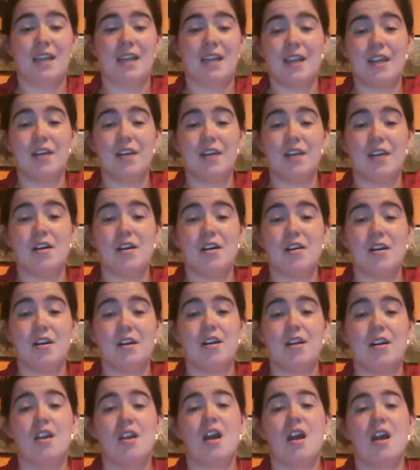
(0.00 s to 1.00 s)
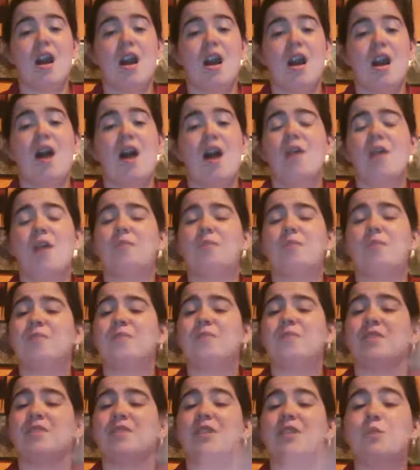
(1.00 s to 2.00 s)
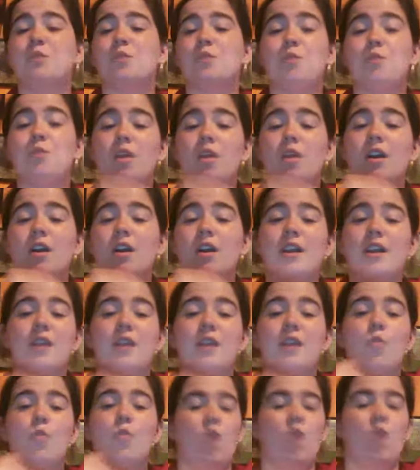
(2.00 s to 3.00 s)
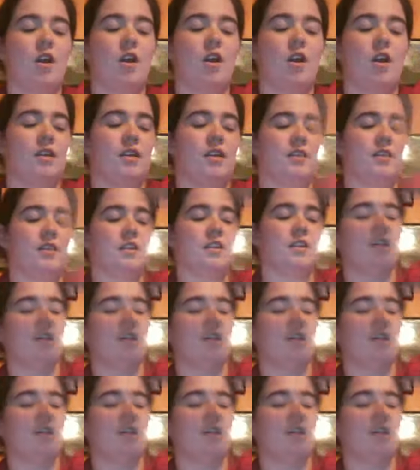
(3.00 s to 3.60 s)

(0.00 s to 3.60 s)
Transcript: here. This book was